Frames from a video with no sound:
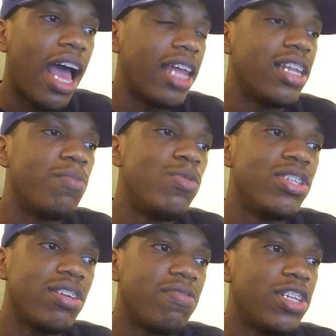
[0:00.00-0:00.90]
and their
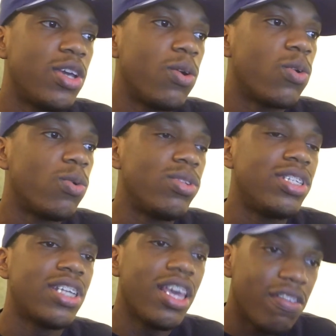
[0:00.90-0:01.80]
music video called
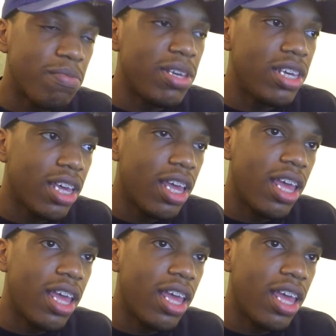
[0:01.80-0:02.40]
Save Me.